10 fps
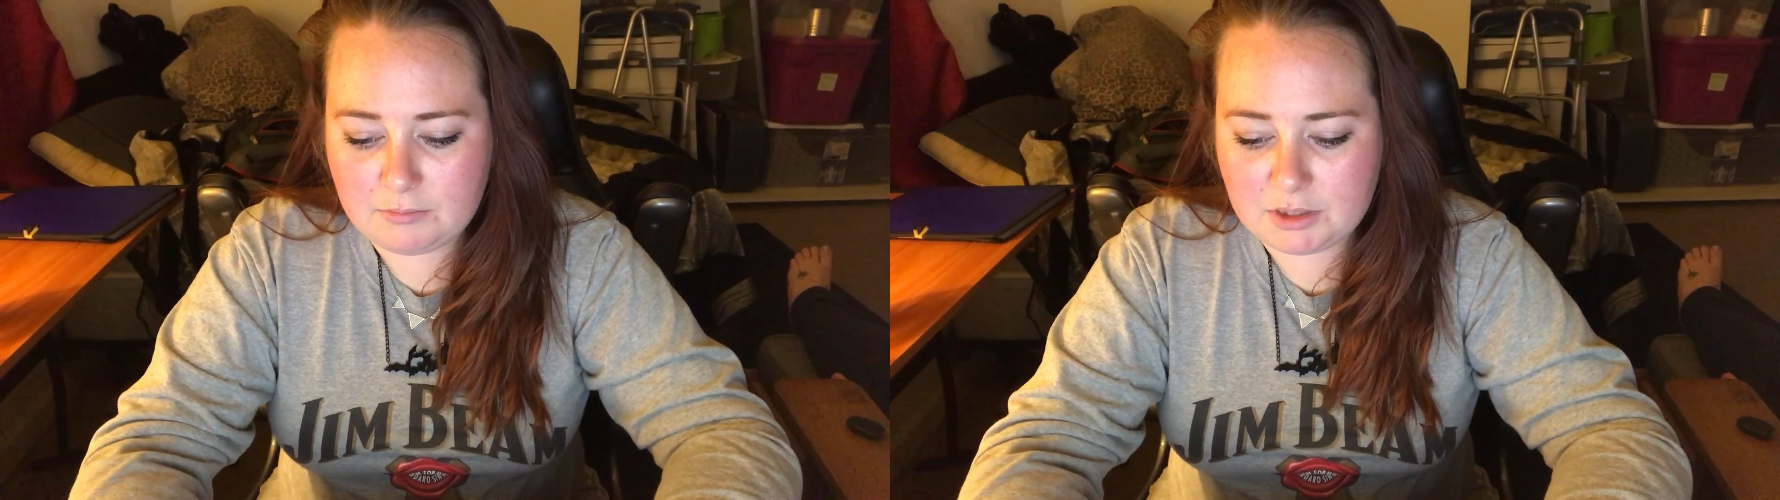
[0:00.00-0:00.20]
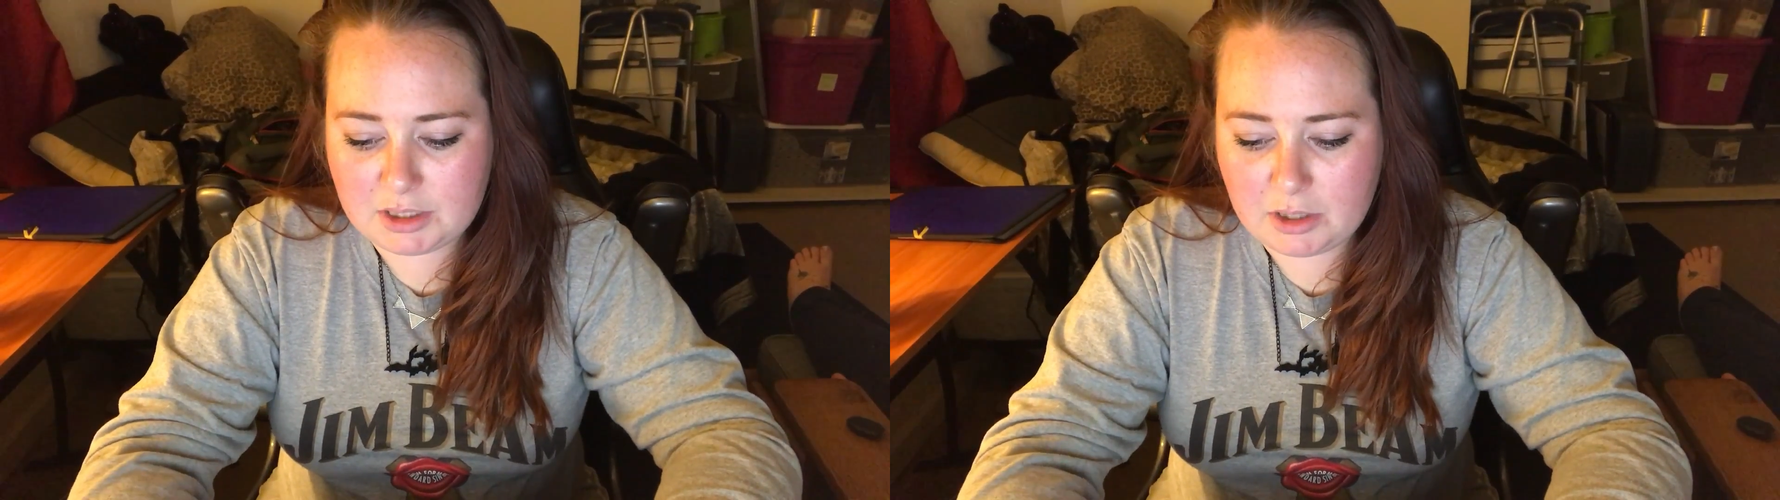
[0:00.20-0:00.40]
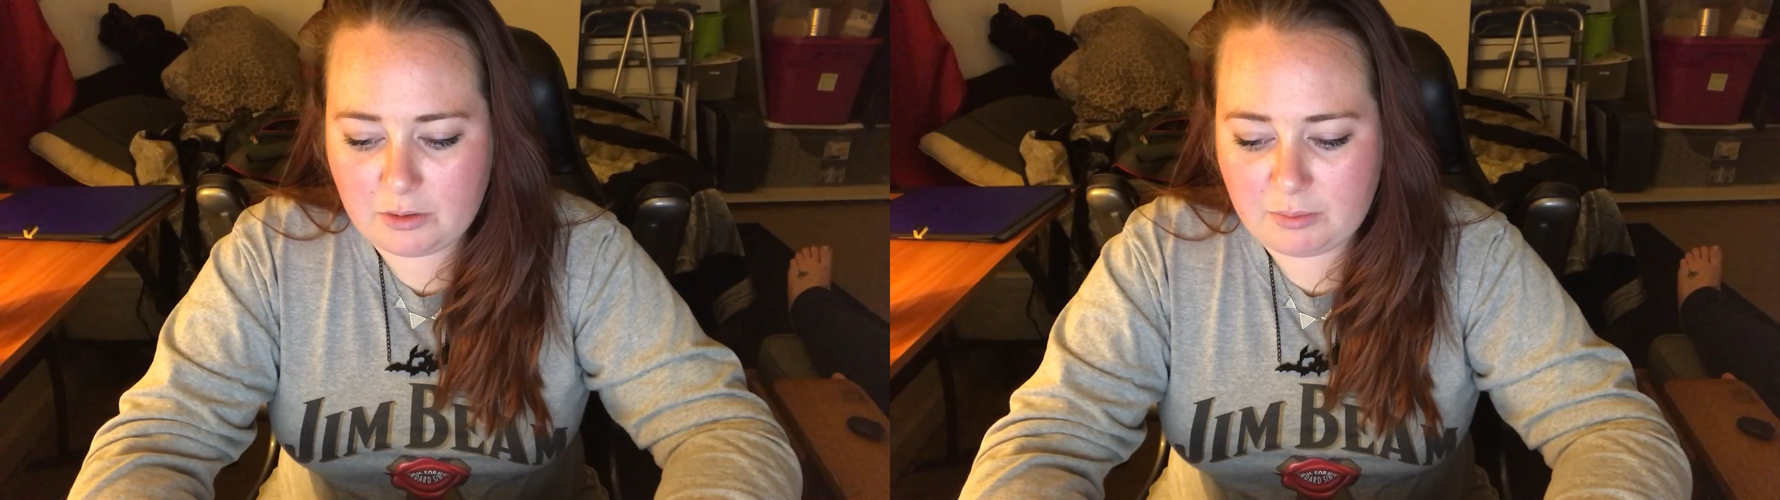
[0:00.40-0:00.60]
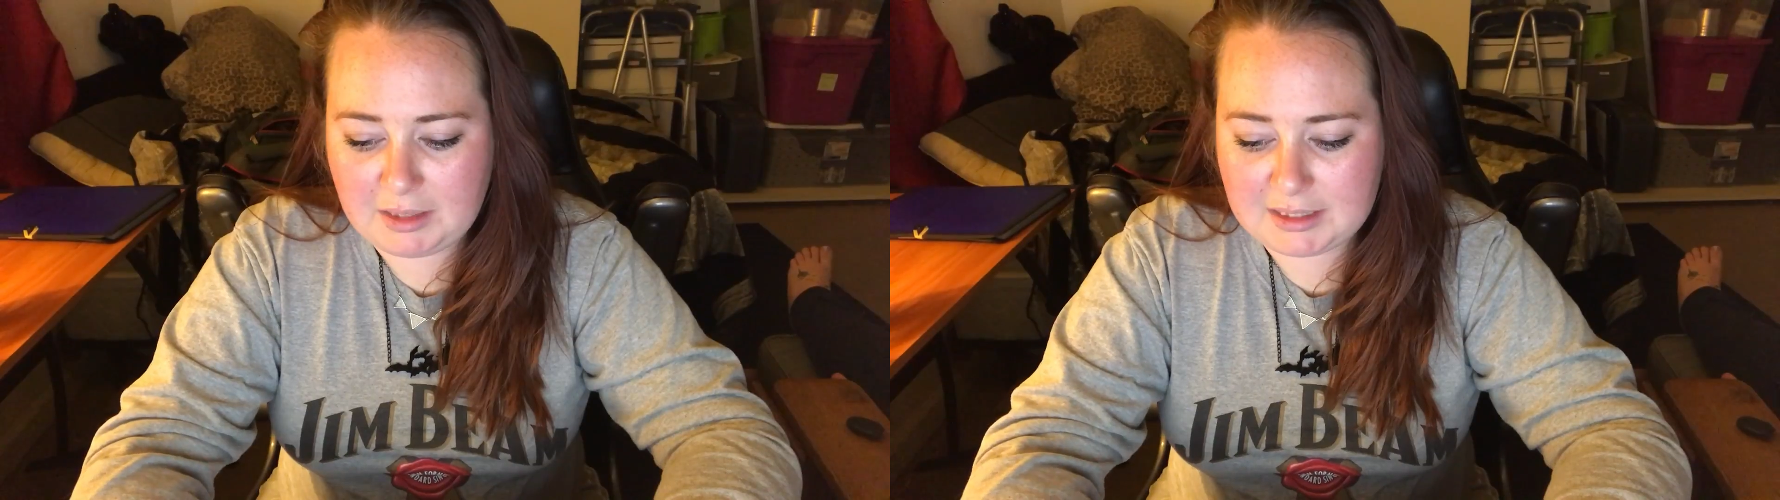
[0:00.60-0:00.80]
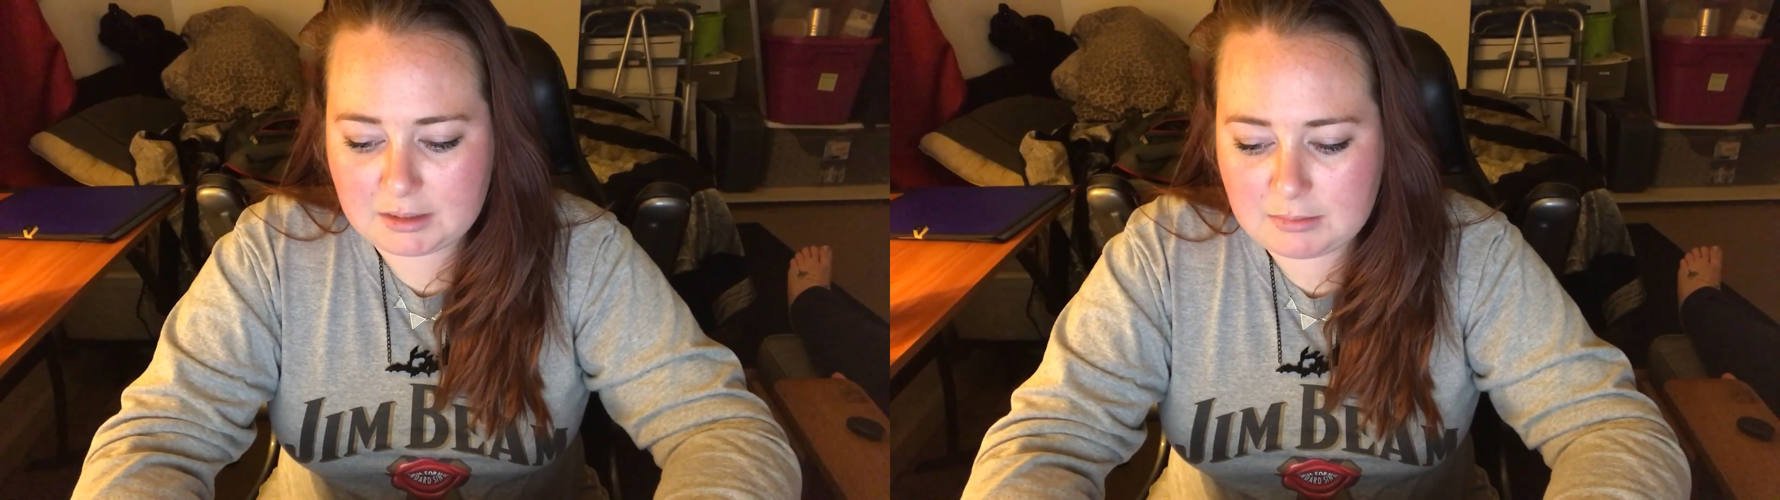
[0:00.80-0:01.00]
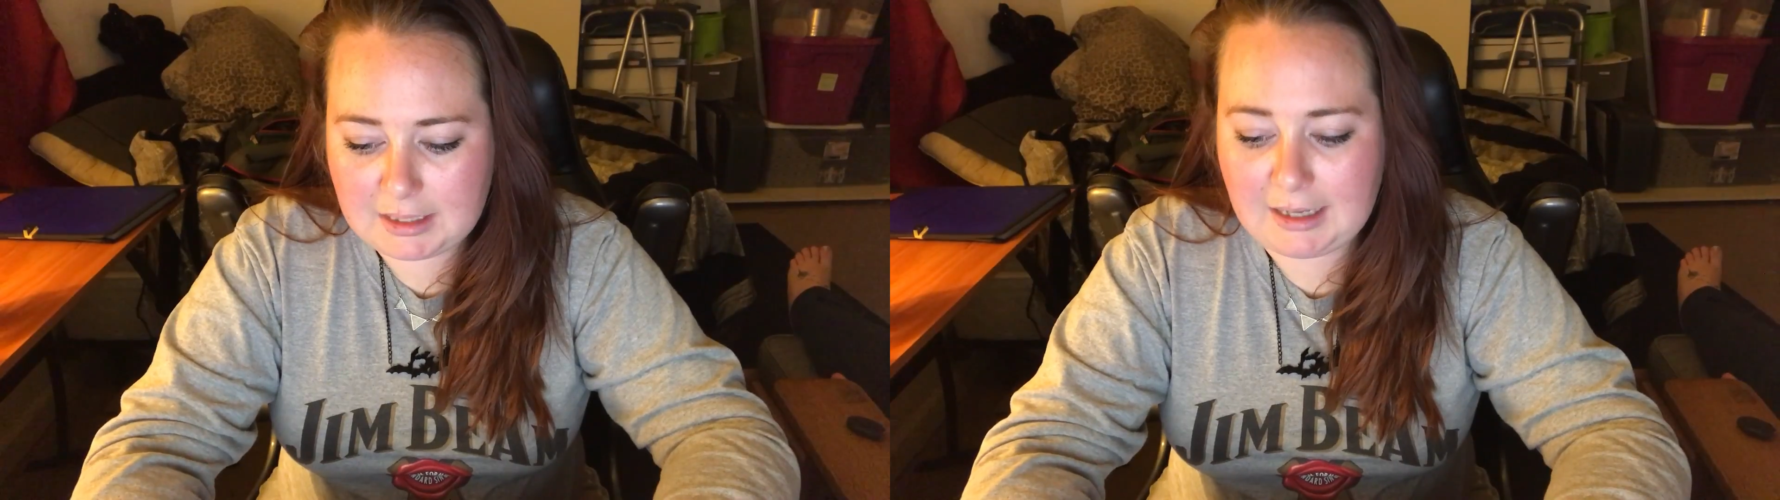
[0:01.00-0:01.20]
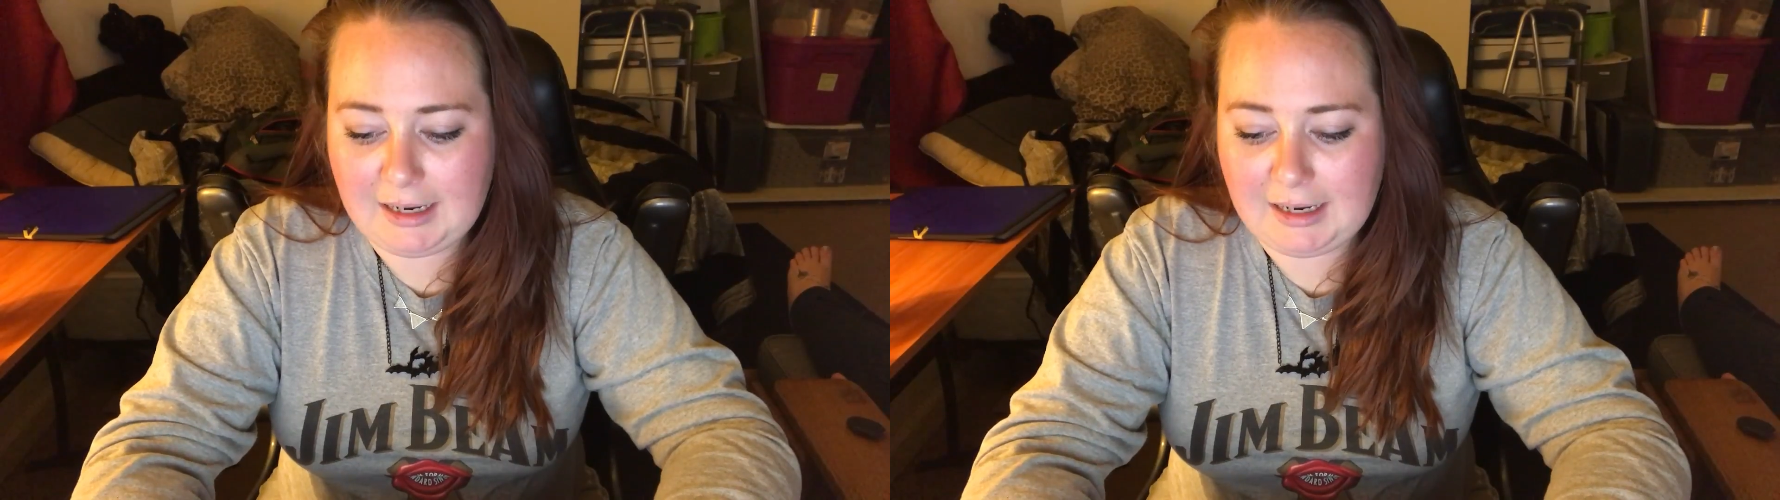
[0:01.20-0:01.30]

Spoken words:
So that's something that